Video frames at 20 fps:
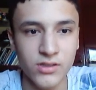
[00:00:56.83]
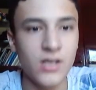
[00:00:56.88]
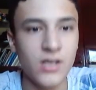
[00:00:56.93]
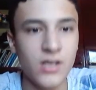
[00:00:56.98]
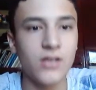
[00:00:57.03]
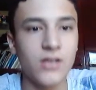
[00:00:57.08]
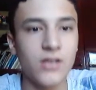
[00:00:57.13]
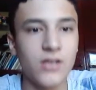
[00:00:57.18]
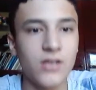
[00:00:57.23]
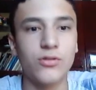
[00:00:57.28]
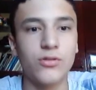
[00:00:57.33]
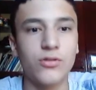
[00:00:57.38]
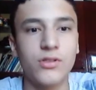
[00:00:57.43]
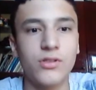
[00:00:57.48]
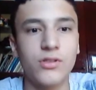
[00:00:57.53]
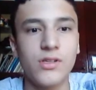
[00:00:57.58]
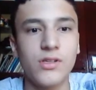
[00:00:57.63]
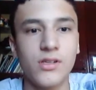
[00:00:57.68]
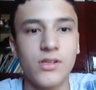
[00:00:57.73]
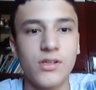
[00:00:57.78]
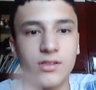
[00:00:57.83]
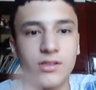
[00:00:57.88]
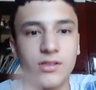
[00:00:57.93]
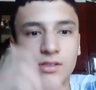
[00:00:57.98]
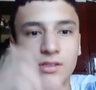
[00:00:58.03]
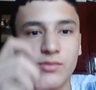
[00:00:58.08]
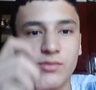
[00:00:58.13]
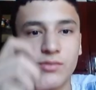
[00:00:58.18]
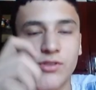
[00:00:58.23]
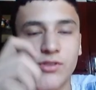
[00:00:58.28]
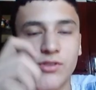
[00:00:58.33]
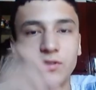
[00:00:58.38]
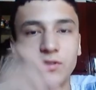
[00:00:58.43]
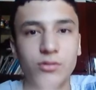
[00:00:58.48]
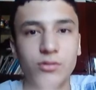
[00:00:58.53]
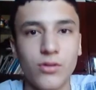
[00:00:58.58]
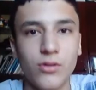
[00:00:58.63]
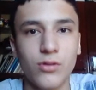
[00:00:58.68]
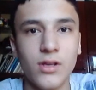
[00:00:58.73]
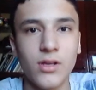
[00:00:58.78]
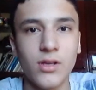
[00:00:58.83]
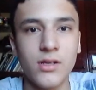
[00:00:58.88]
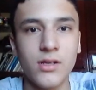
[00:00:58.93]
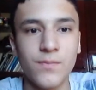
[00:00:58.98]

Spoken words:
30 centimeter ruler